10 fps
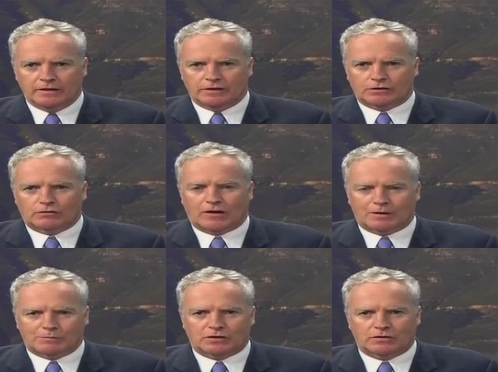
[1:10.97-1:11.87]
uh, sort of
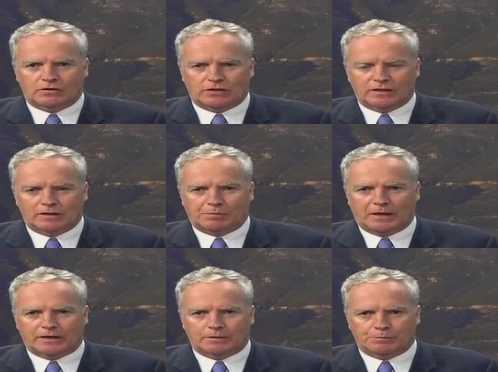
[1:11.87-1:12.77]
upsurge in the
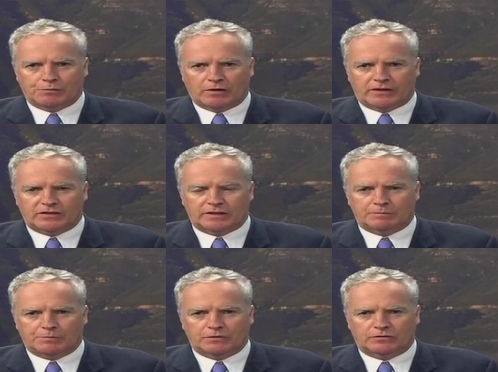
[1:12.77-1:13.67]
platinum price in
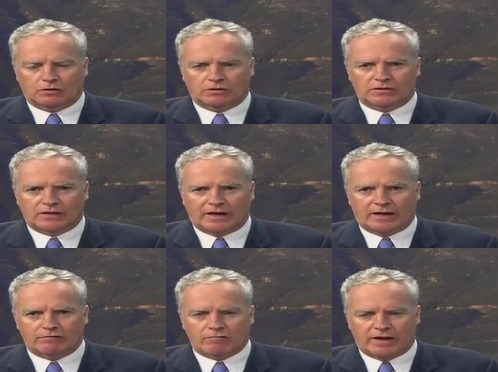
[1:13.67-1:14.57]
both dollars
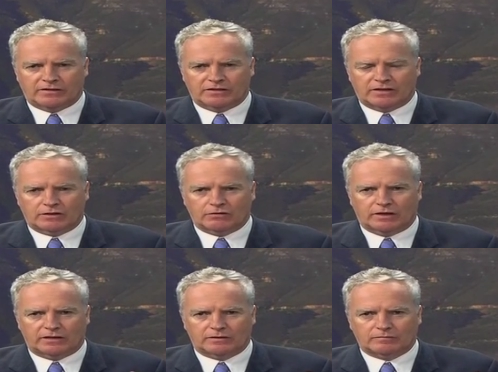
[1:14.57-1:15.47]
and rands. Is that
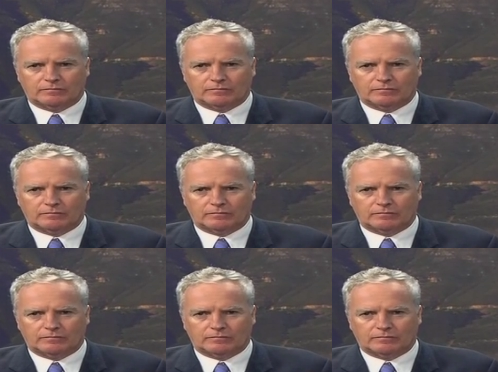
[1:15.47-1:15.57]
correct?